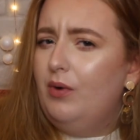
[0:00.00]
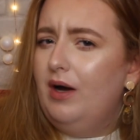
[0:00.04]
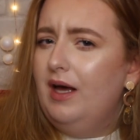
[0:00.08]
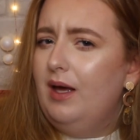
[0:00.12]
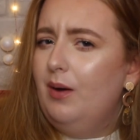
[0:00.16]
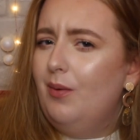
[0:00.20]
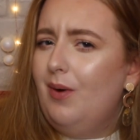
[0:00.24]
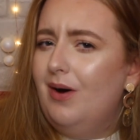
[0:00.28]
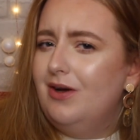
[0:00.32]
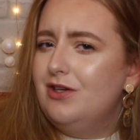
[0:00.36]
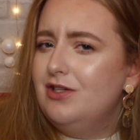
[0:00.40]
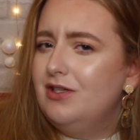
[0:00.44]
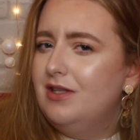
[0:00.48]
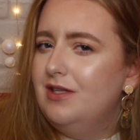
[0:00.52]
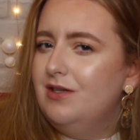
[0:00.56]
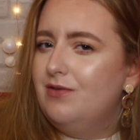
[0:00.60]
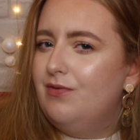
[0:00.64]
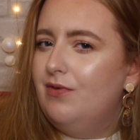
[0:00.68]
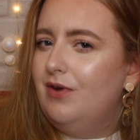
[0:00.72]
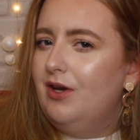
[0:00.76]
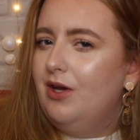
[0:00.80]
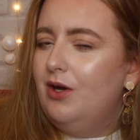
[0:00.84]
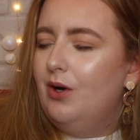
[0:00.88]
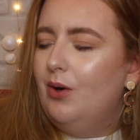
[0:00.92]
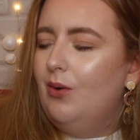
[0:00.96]
why are you watching this
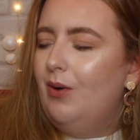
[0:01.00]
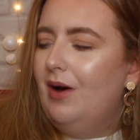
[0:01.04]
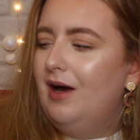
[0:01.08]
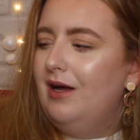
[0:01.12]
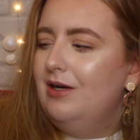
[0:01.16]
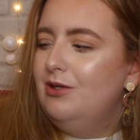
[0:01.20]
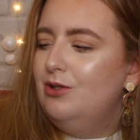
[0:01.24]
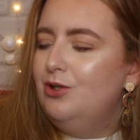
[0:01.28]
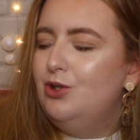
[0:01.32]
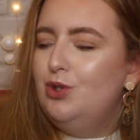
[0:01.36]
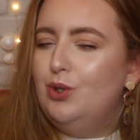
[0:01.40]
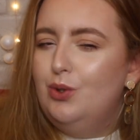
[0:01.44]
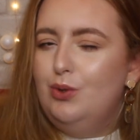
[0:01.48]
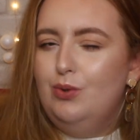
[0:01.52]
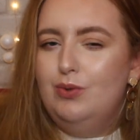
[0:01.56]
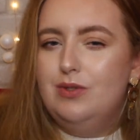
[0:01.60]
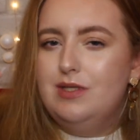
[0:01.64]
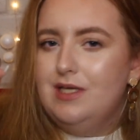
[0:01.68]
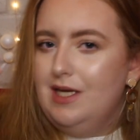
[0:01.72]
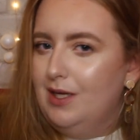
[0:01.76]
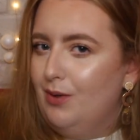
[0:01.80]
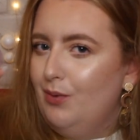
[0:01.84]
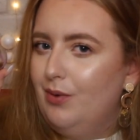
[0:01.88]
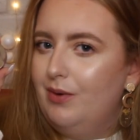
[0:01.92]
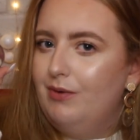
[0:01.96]
video, and two,
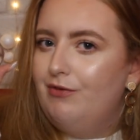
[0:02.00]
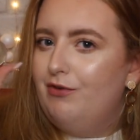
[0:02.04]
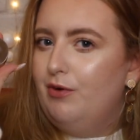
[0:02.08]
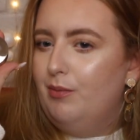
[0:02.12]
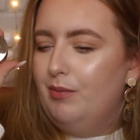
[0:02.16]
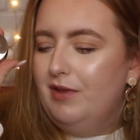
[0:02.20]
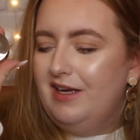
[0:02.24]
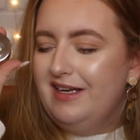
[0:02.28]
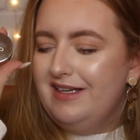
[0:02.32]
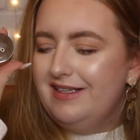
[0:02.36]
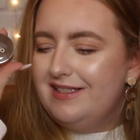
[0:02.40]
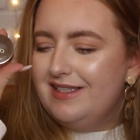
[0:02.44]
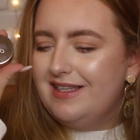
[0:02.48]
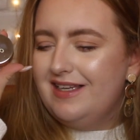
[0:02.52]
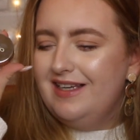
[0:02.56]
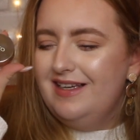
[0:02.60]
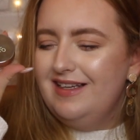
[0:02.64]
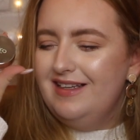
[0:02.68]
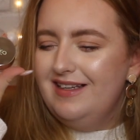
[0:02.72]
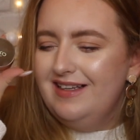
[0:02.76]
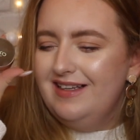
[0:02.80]
stay away from this.